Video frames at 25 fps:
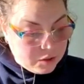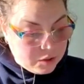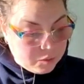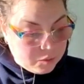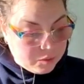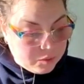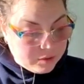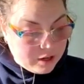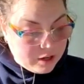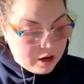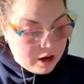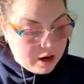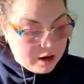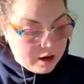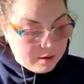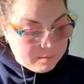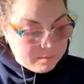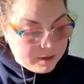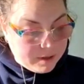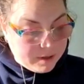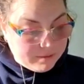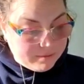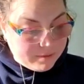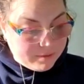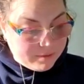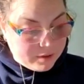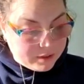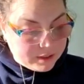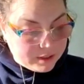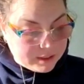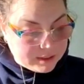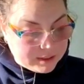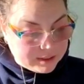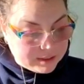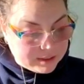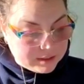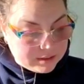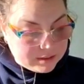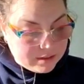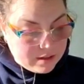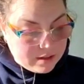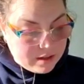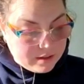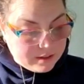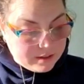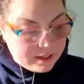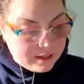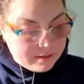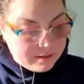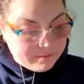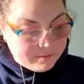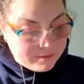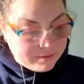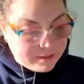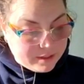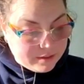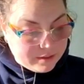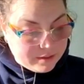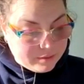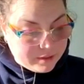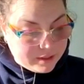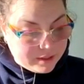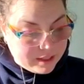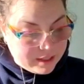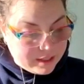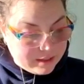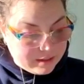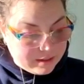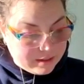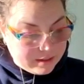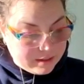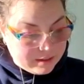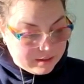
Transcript: with our heart-mind focused on the infinite within,